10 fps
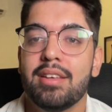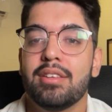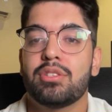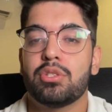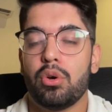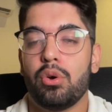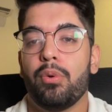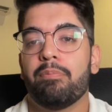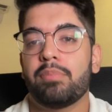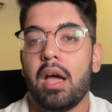So
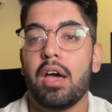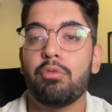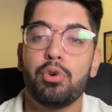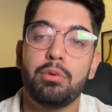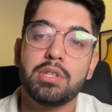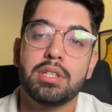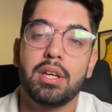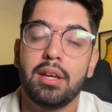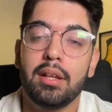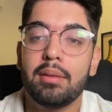I won't be
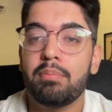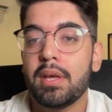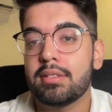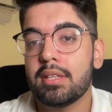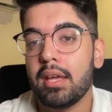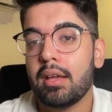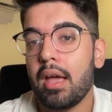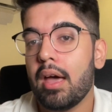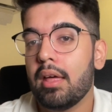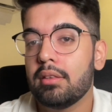sharing the basic
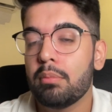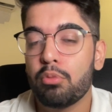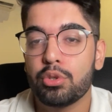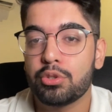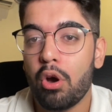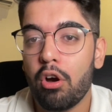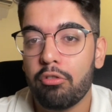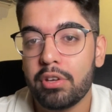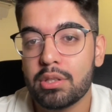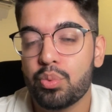and the most
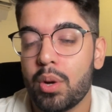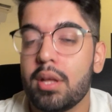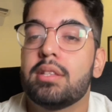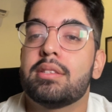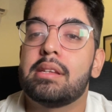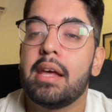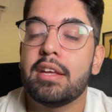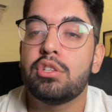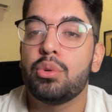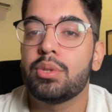obvious ones
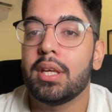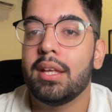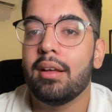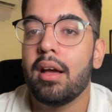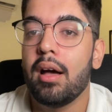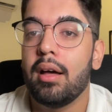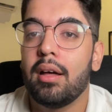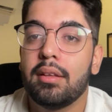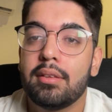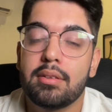like choosing
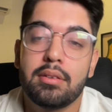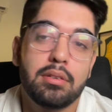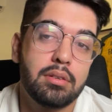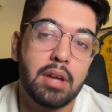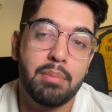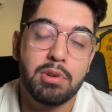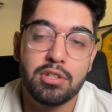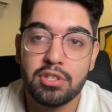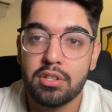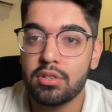the
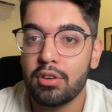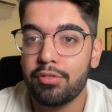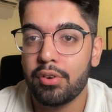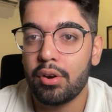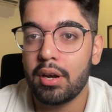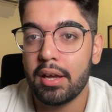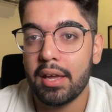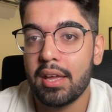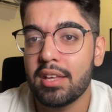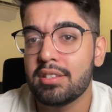dimensions of your
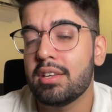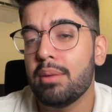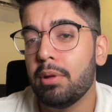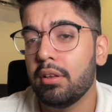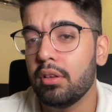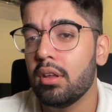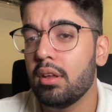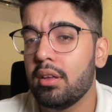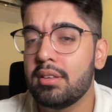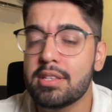luggage, keeping
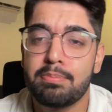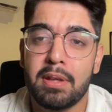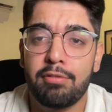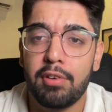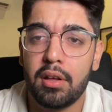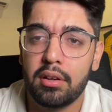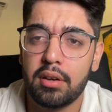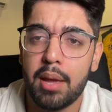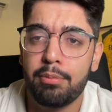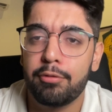the specific
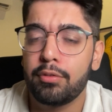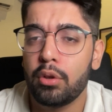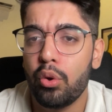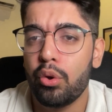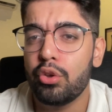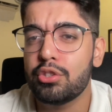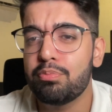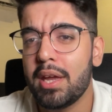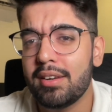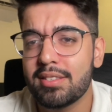type of clothes,
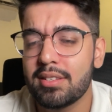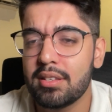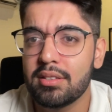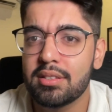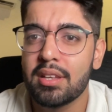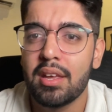medicines,